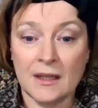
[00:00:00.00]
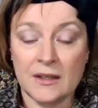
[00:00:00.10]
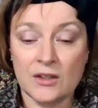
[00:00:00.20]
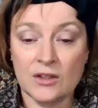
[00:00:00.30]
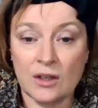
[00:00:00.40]

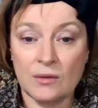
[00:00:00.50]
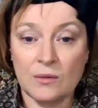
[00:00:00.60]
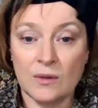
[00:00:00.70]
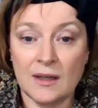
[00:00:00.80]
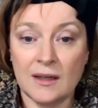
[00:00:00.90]

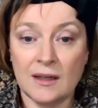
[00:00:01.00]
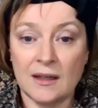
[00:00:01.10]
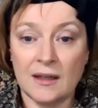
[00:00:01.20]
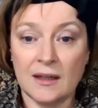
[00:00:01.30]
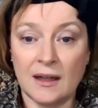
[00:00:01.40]
so
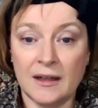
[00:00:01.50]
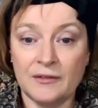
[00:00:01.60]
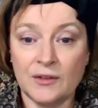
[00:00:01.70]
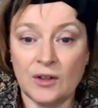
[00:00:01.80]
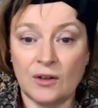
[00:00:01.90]

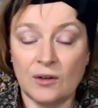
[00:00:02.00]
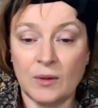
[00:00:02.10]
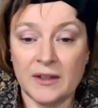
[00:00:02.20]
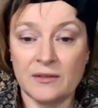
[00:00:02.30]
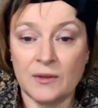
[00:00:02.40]
I've got
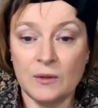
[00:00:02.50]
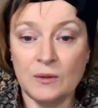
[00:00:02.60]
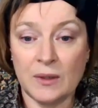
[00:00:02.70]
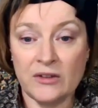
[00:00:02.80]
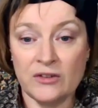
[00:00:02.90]
quite a few
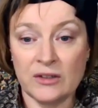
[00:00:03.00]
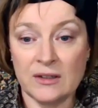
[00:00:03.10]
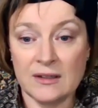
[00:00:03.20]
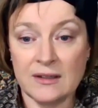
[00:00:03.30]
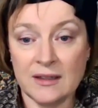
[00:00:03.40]

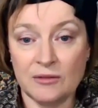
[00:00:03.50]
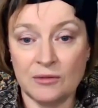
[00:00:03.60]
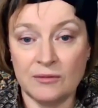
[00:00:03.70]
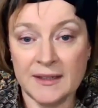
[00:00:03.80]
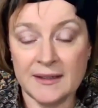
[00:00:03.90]
questions here
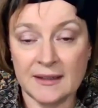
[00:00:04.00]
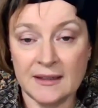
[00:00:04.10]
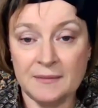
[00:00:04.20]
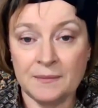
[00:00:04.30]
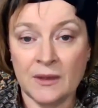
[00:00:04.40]

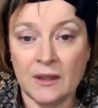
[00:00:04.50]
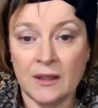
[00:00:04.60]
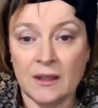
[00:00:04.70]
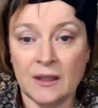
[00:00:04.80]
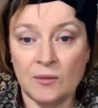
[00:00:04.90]
already.
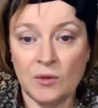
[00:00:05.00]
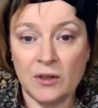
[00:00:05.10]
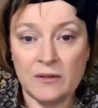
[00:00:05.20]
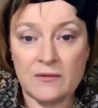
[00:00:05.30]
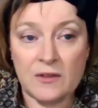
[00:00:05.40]
And one
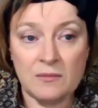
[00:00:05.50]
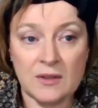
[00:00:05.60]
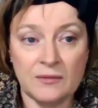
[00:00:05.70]
of them's